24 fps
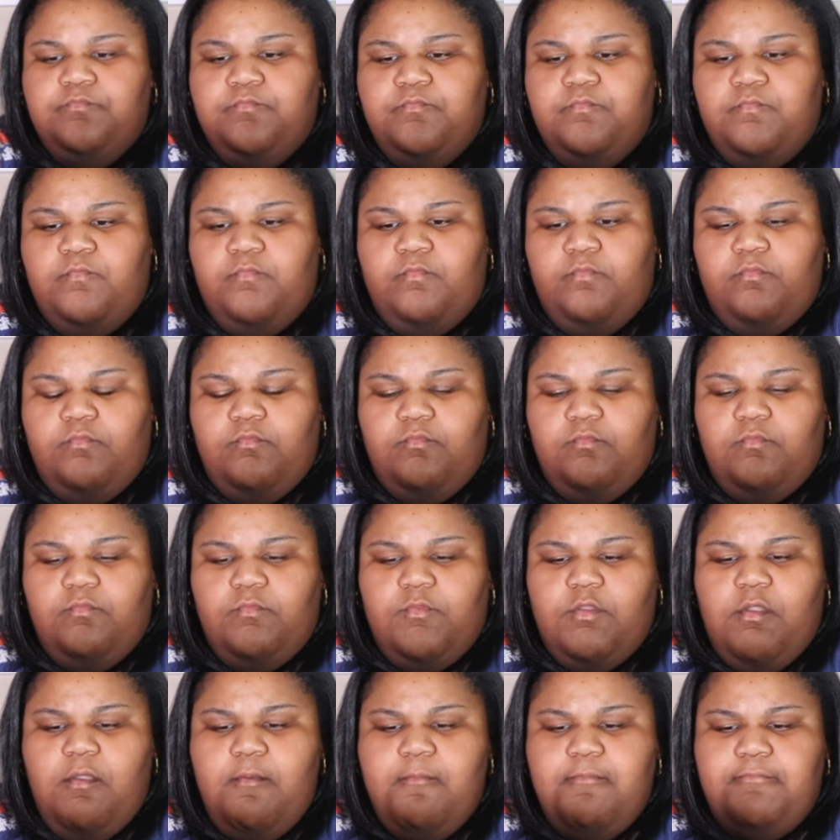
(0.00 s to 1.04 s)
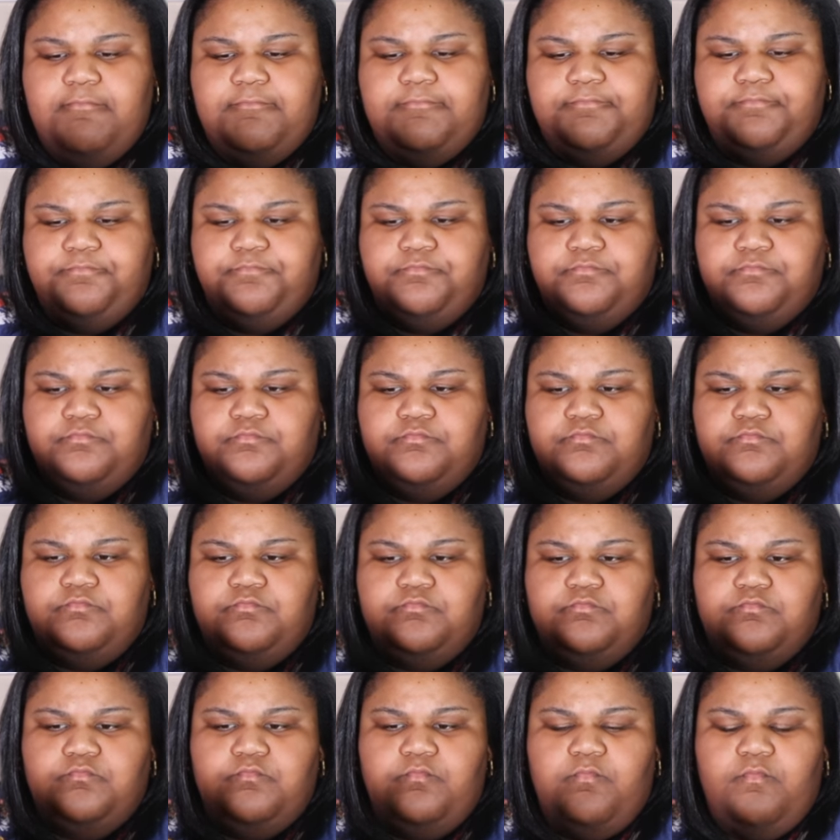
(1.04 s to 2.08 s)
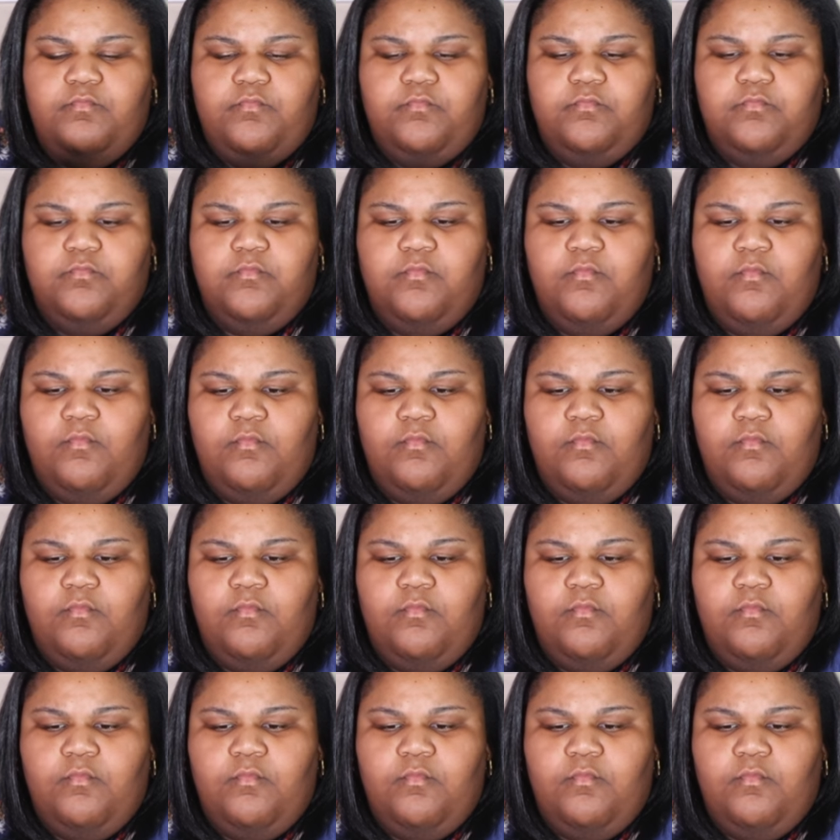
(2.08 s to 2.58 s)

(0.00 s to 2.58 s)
Nothing is said.